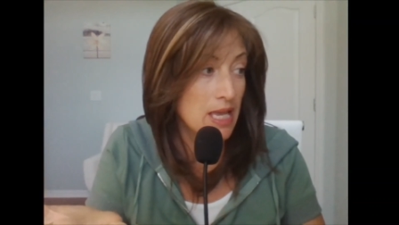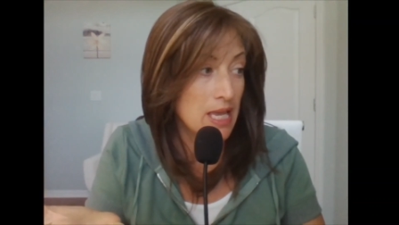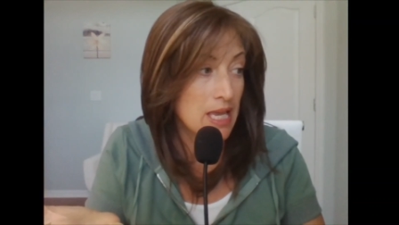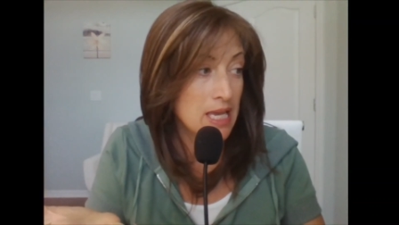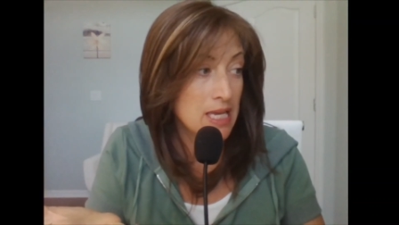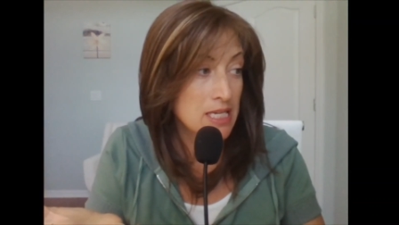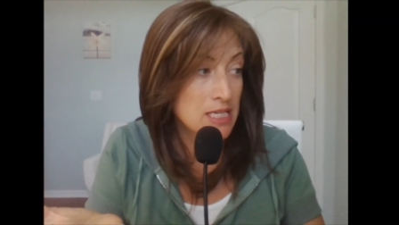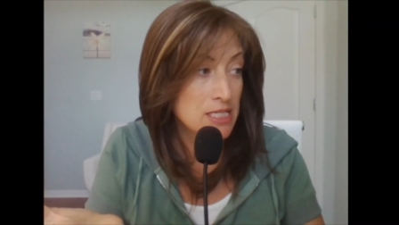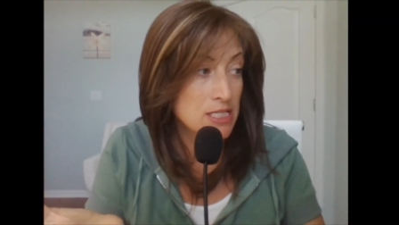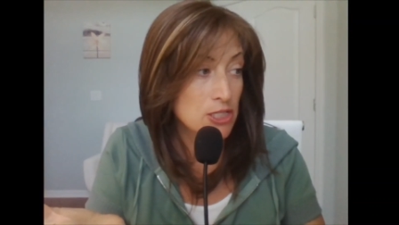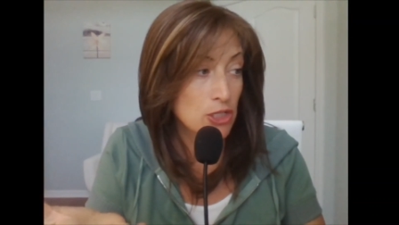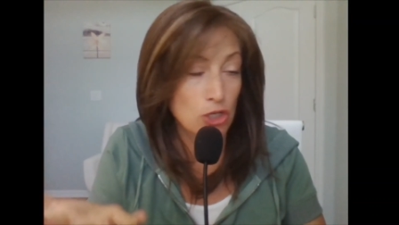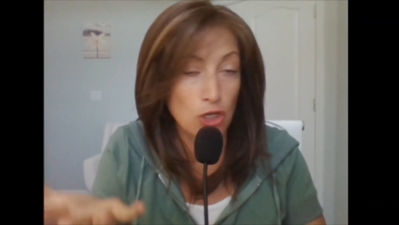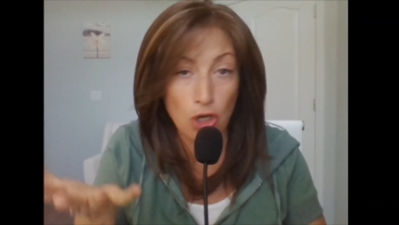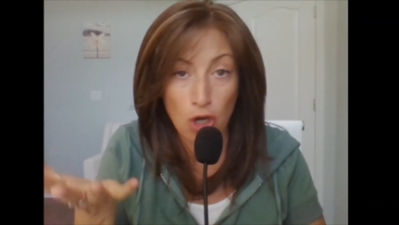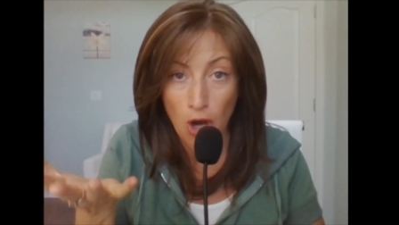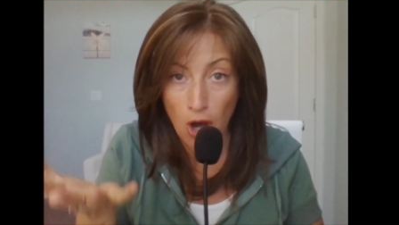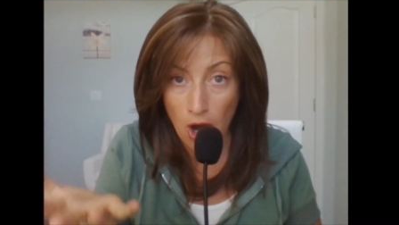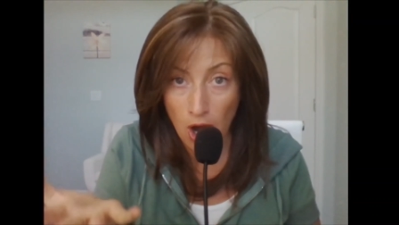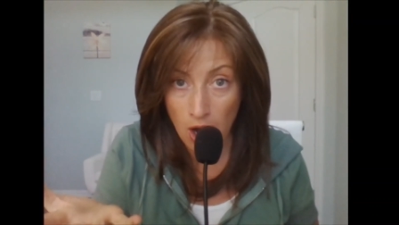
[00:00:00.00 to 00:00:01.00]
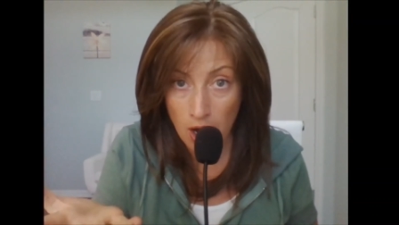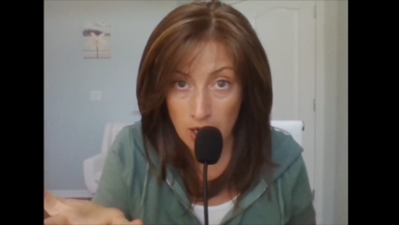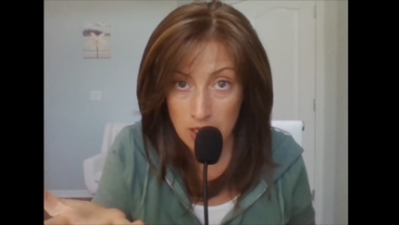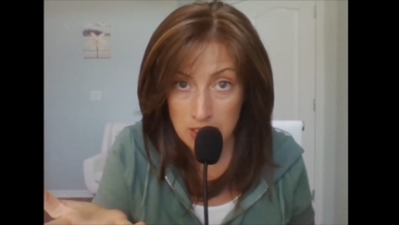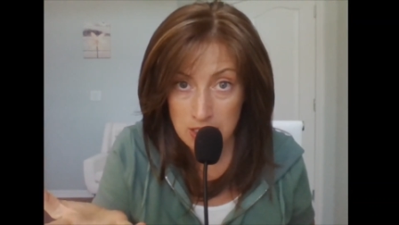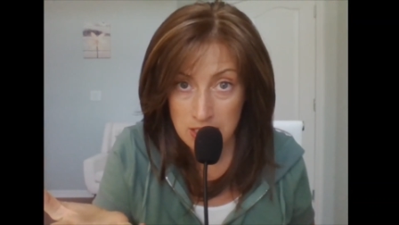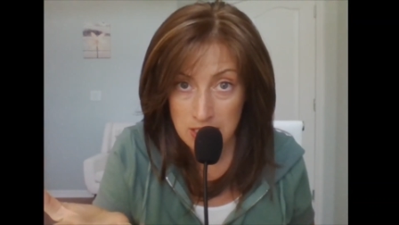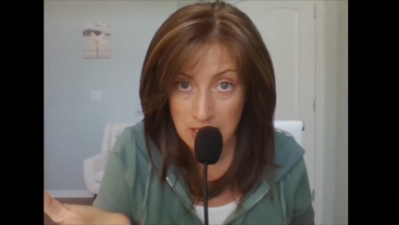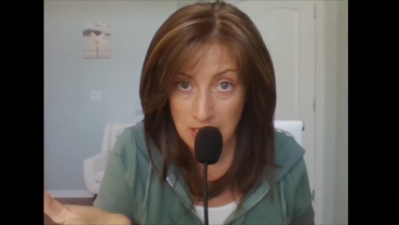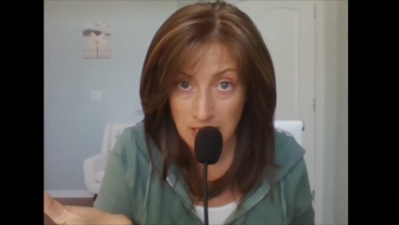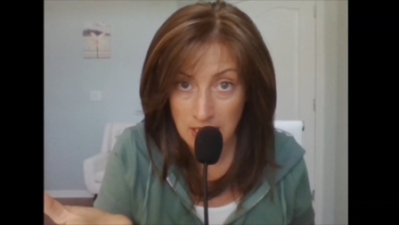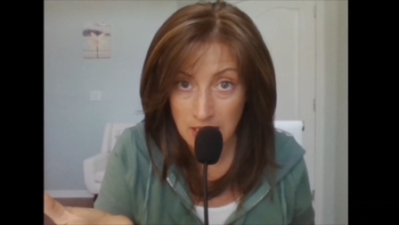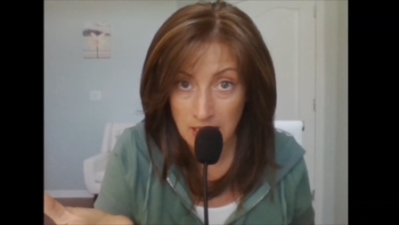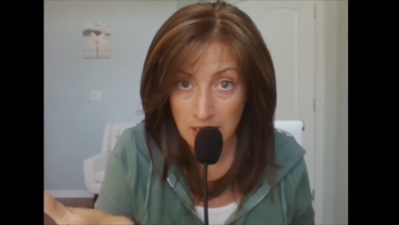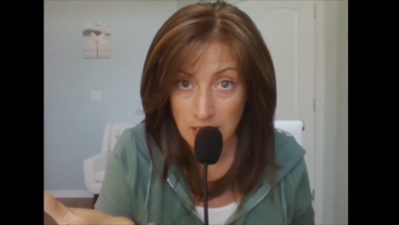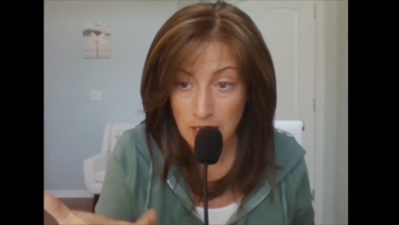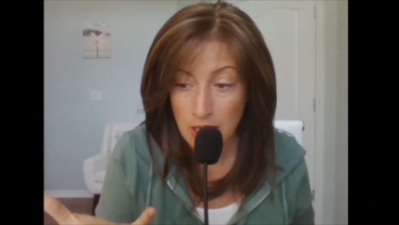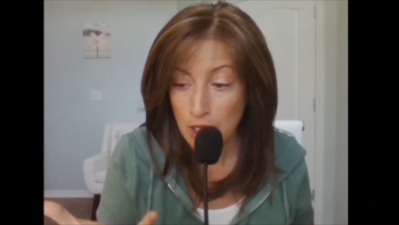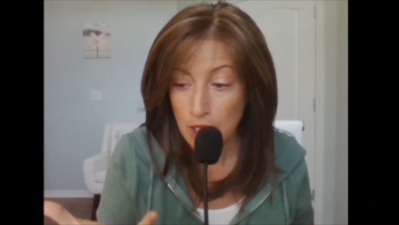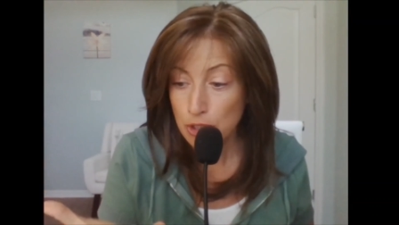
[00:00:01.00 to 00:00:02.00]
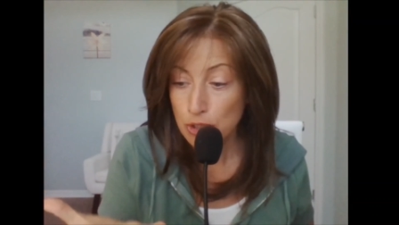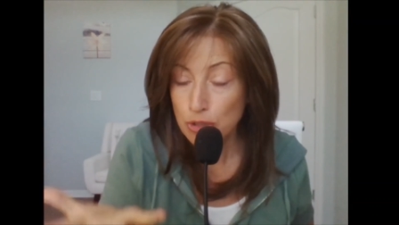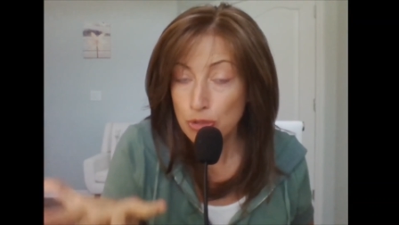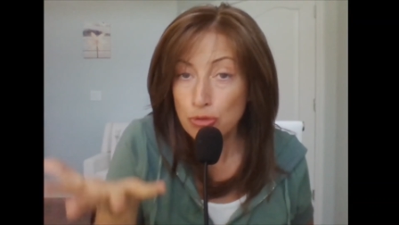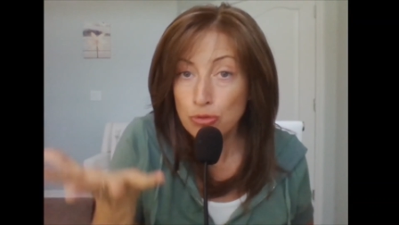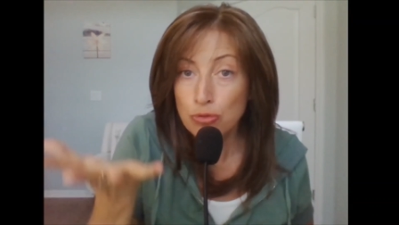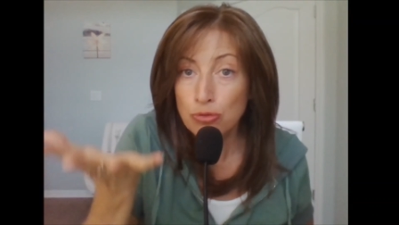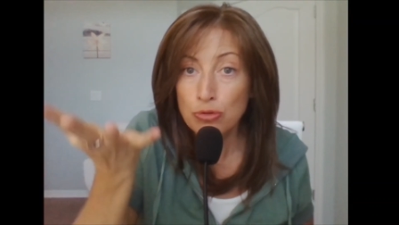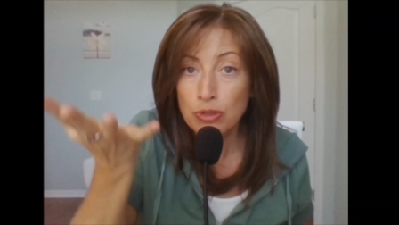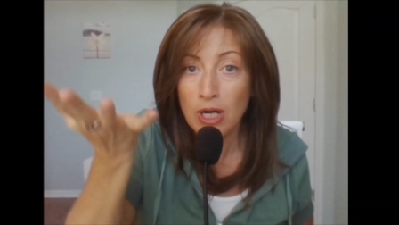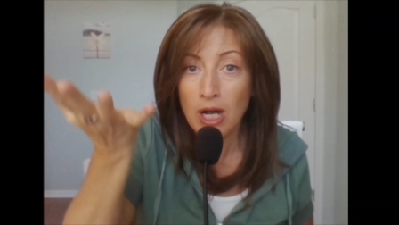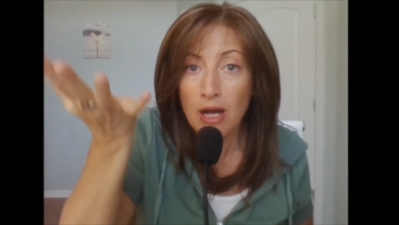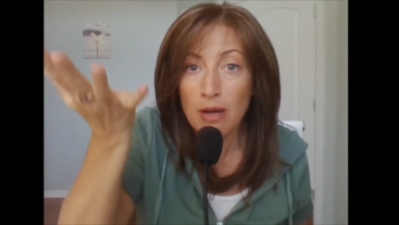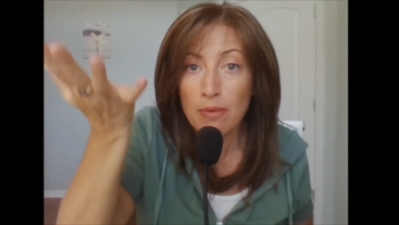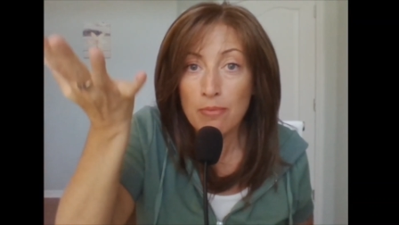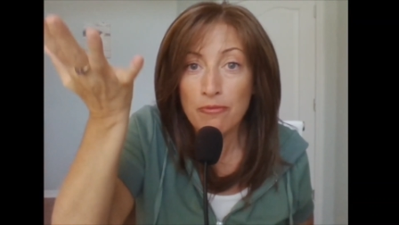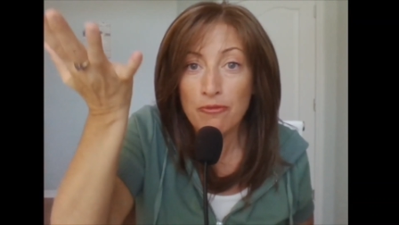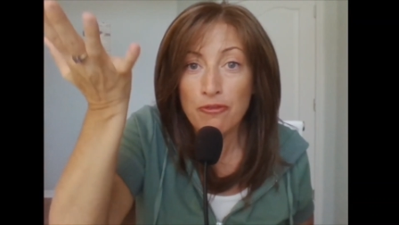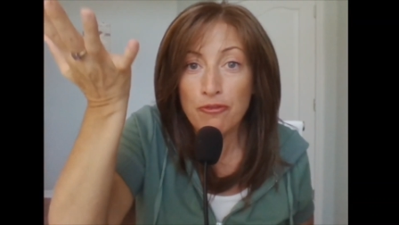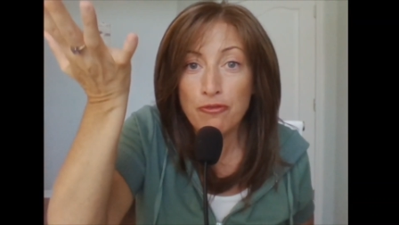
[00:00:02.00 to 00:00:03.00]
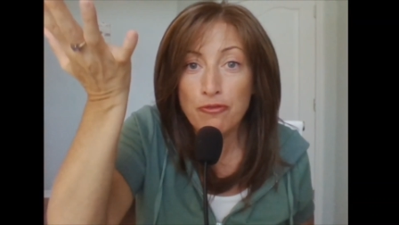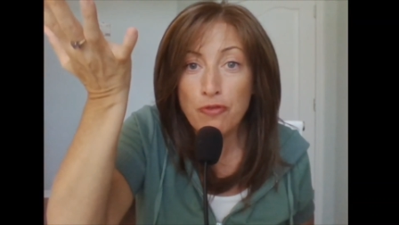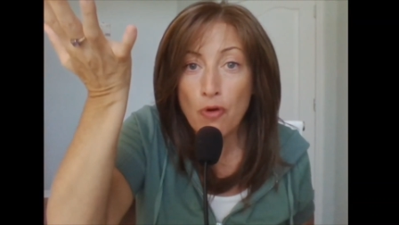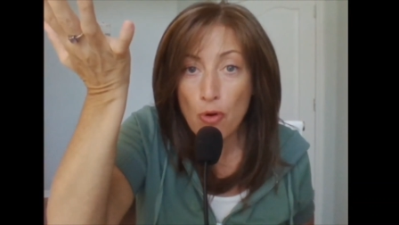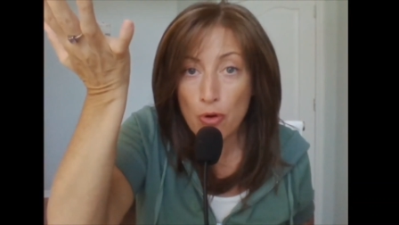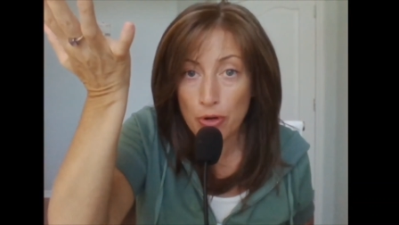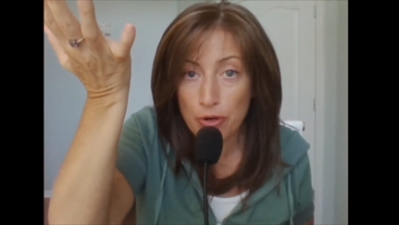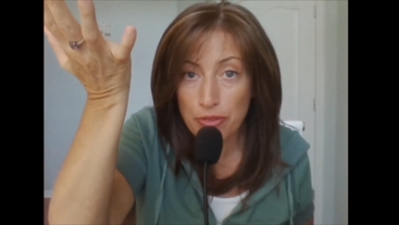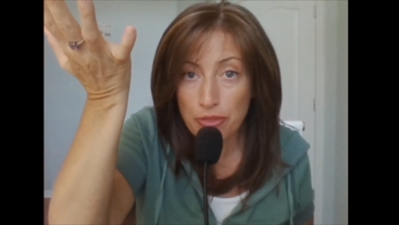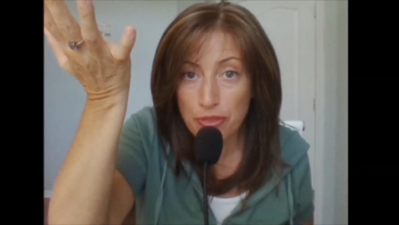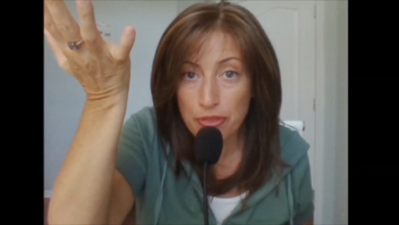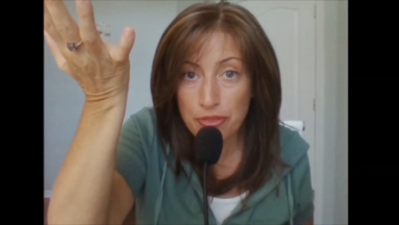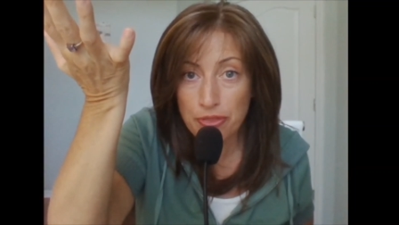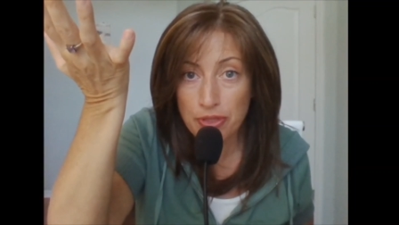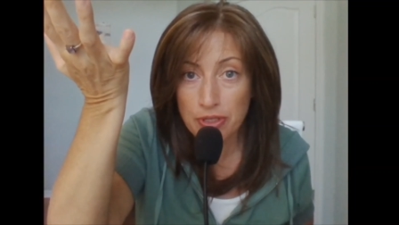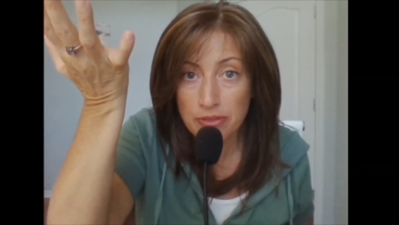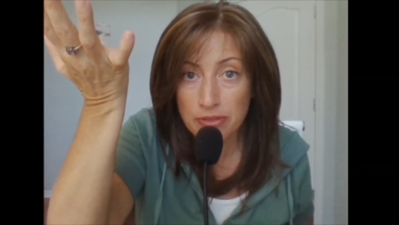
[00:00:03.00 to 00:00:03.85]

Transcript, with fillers: is causing to come forth.